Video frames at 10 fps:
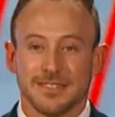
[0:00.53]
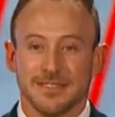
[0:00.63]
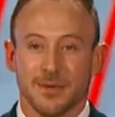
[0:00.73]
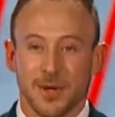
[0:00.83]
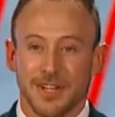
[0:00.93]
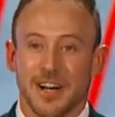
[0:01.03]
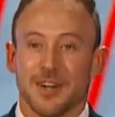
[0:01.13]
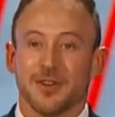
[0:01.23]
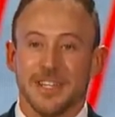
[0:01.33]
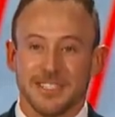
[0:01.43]
What an
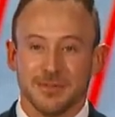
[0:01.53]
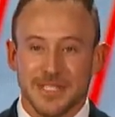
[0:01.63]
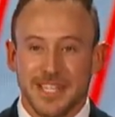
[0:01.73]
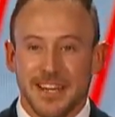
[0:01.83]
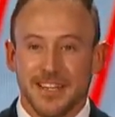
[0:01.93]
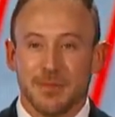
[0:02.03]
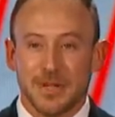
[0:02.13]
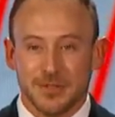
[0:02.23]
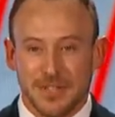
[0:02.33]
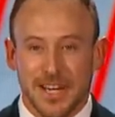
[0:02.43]
honor it is to be standing up
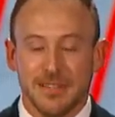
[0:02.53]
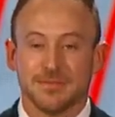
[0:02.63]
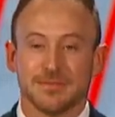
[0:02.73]
here tonight.